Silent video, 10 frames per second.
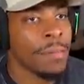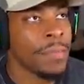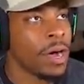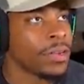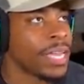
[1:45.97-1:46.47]

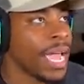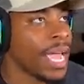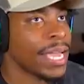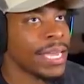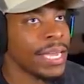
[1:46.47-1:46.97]

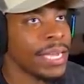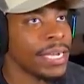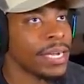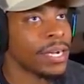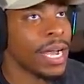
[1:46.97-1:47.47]
Okay.
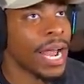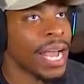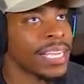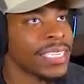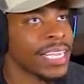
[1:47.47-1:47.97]

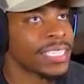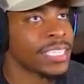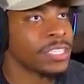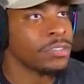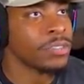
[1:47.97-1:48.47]
X, I see
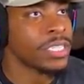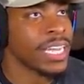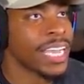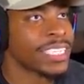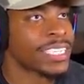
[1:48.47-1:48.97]
you.
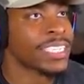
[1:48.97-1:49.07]
Yes.